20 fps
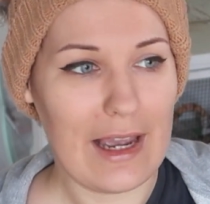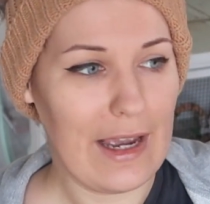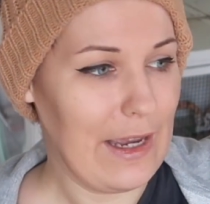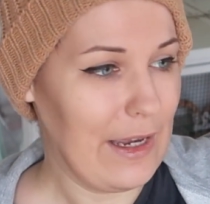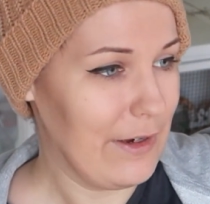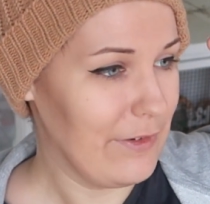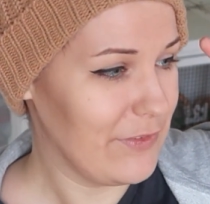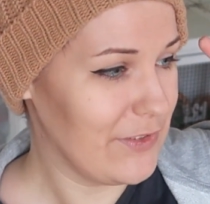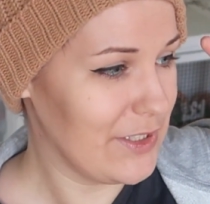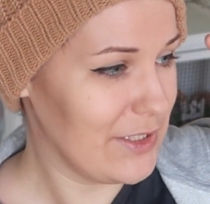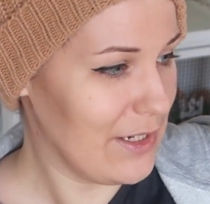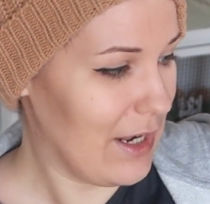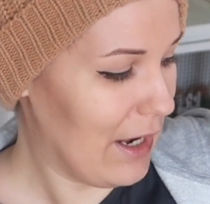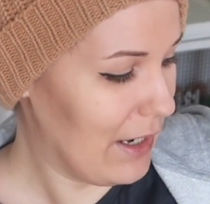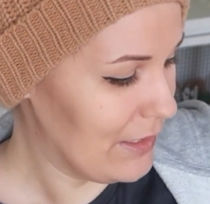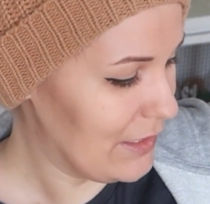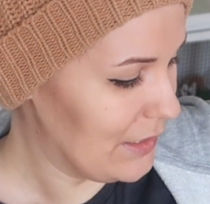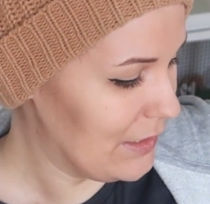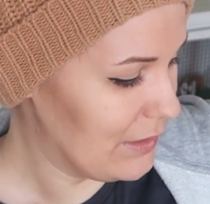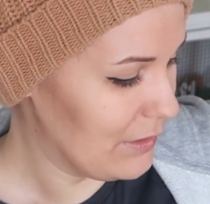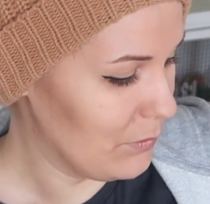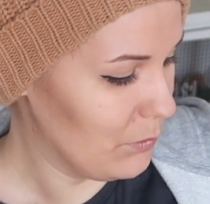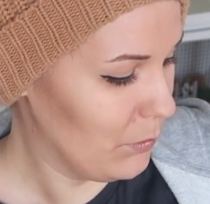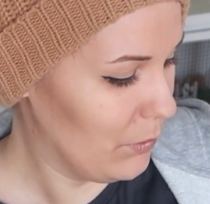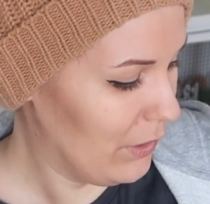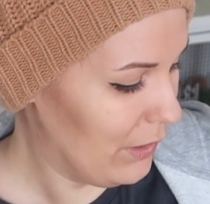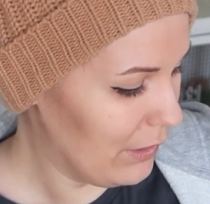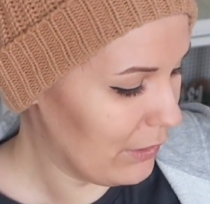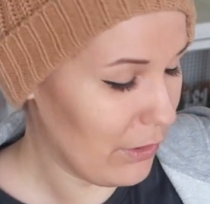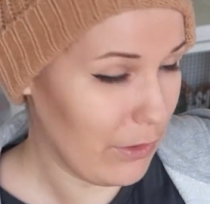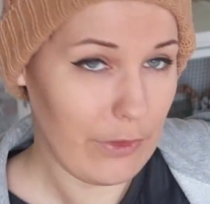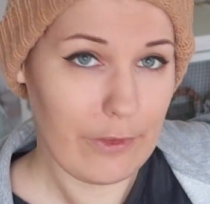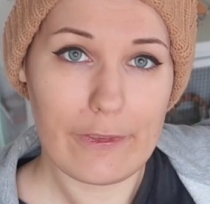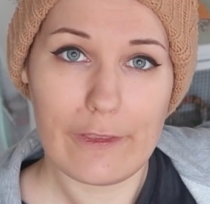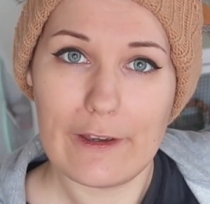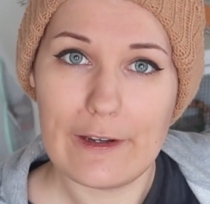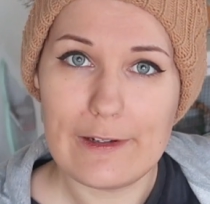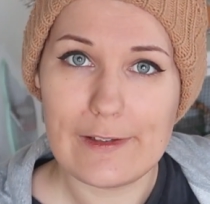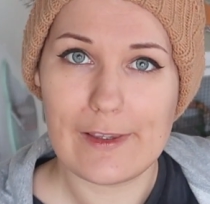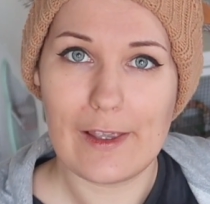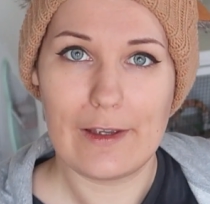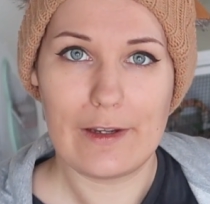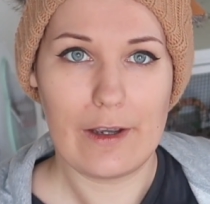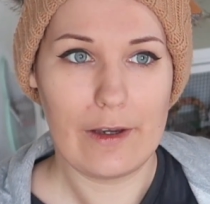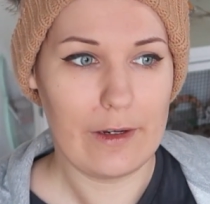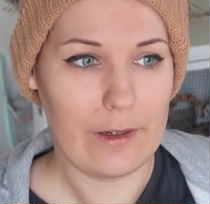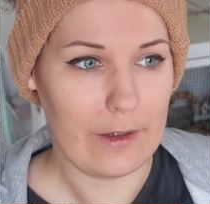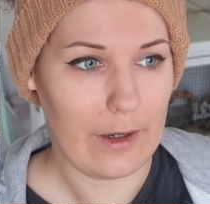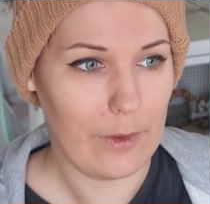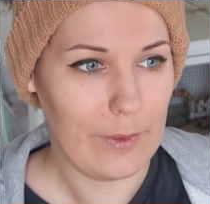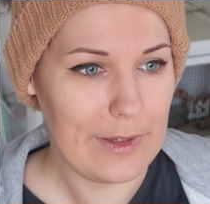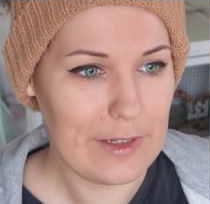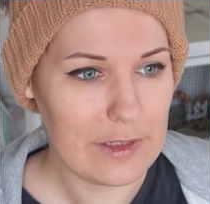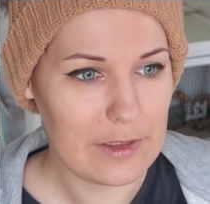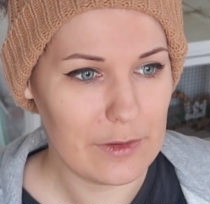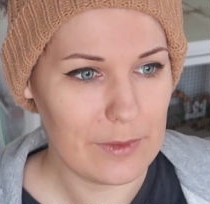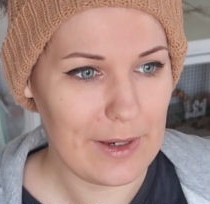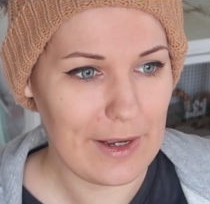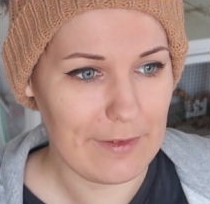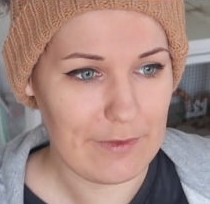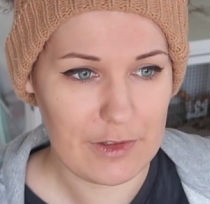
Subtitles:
I have started some work on things that are going to go into it.